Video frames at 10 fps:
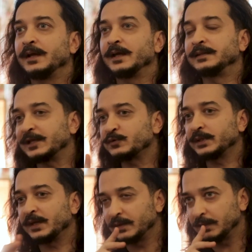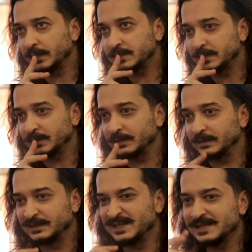And that's when I realized that
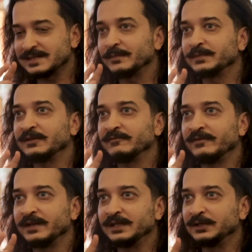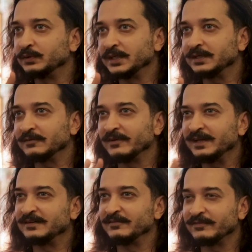this is something very unique,
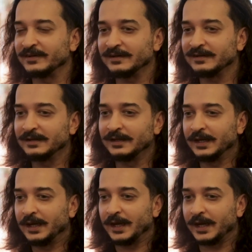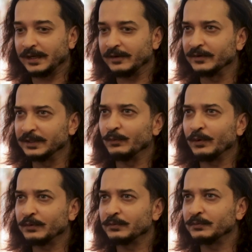very different. And I really
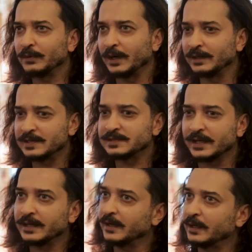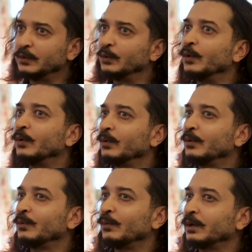want to understand and know
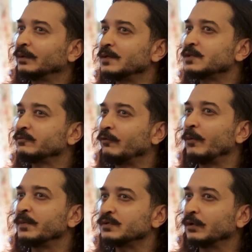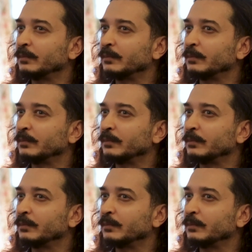what this form is all